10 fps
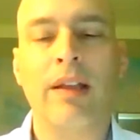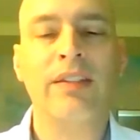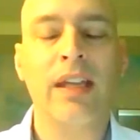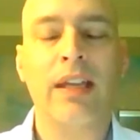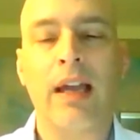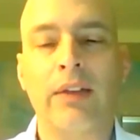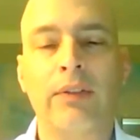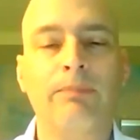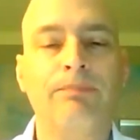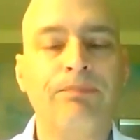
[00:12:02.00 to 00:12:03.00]
say
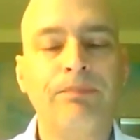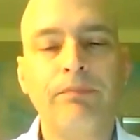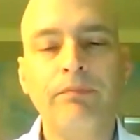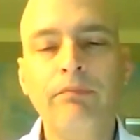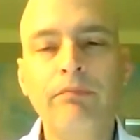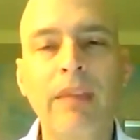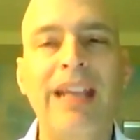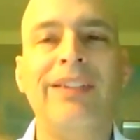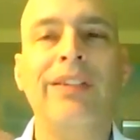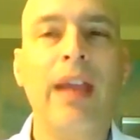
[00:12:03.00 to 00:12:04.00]
guys,
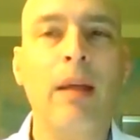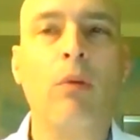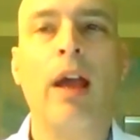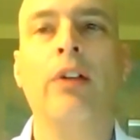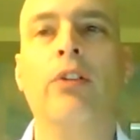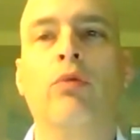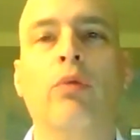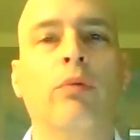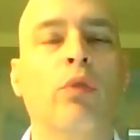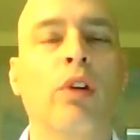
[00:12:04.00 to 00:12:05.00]
exam writers
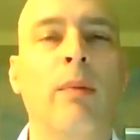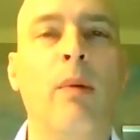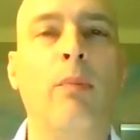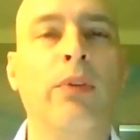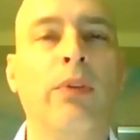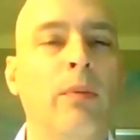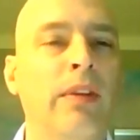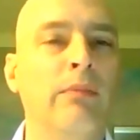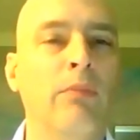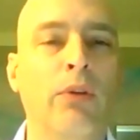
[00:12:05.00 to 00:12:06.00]
will come up with some of
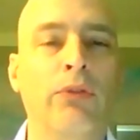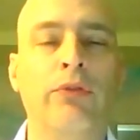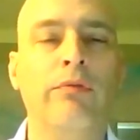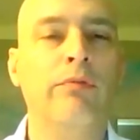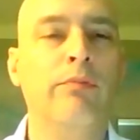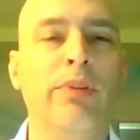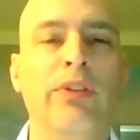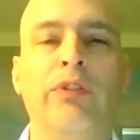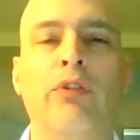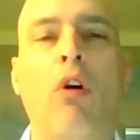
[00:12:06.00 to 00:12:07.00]
the most
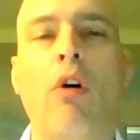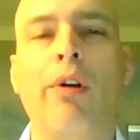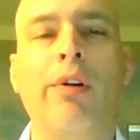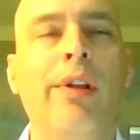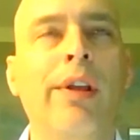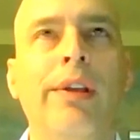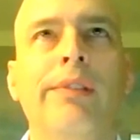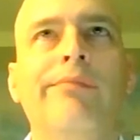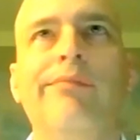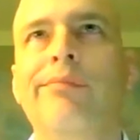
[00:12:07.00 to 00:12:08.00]
bizarre
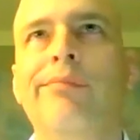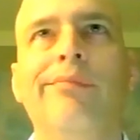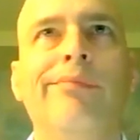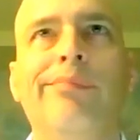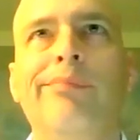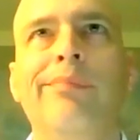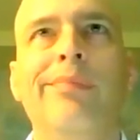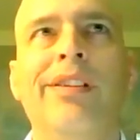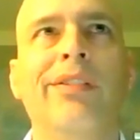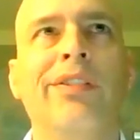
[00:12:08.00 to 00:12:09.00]

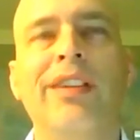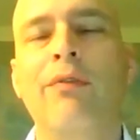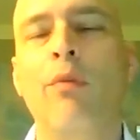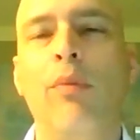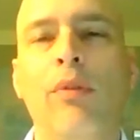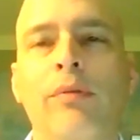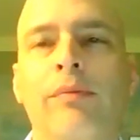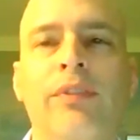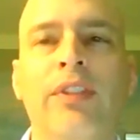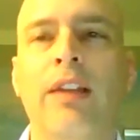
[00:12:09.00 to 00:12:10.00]

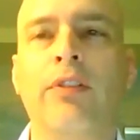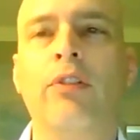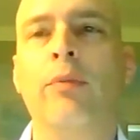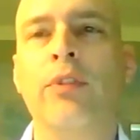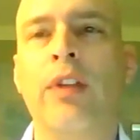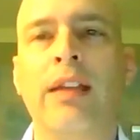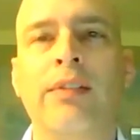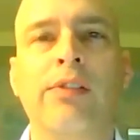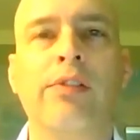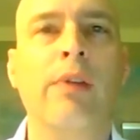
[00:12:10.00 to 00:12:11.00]
conceivable set of
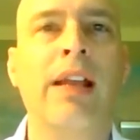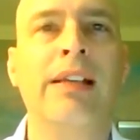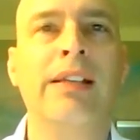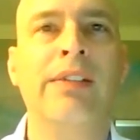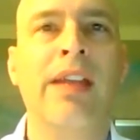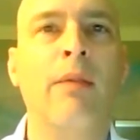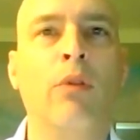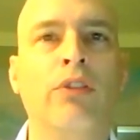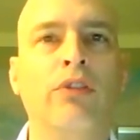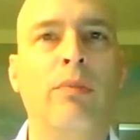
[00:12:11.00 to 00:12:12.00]
circumstances to write an exam
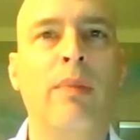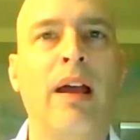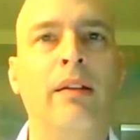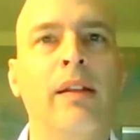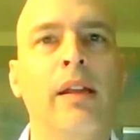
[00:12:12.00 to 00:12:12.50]
question about,